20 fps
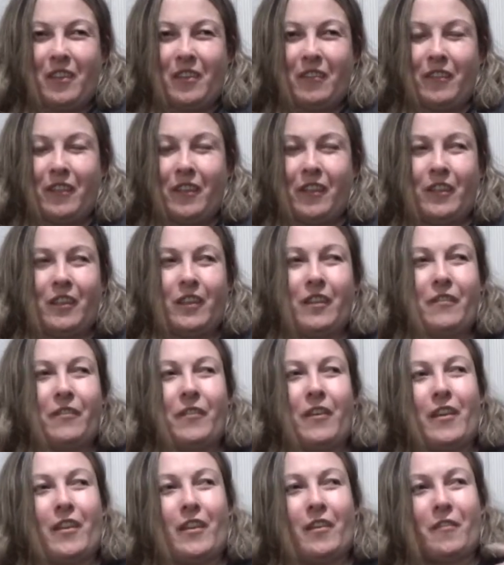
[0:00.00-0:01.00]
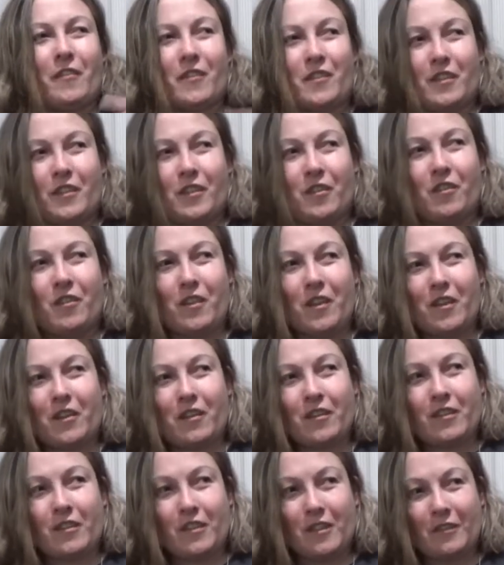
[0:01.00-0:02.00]
Well, her father was a
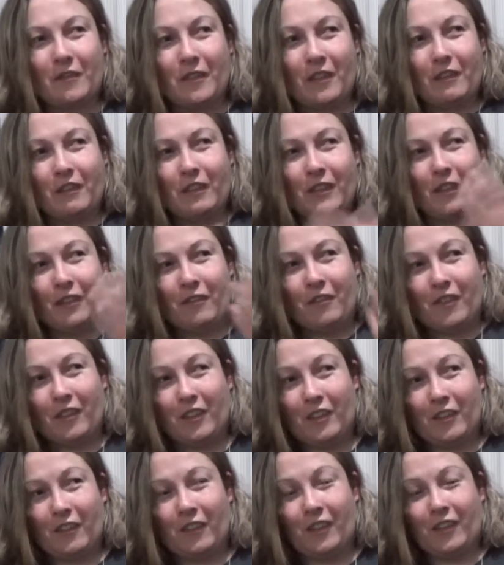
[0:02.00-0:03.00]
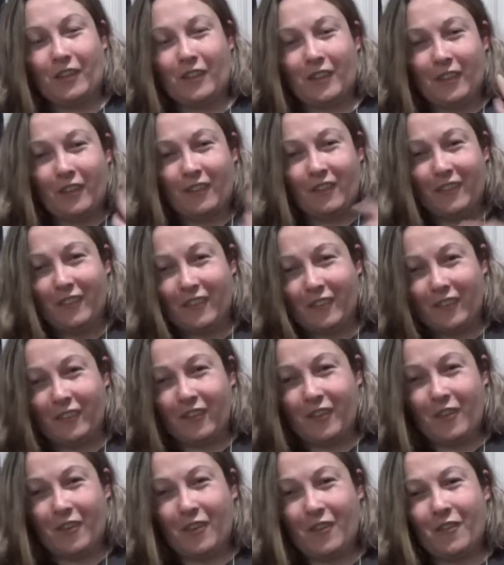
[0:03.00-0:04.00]
lawyer, so maybe that motivated Kim to do
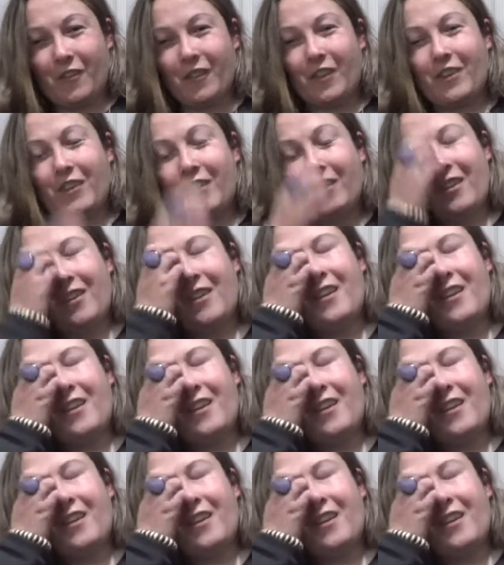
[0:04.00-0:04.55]
law a bit.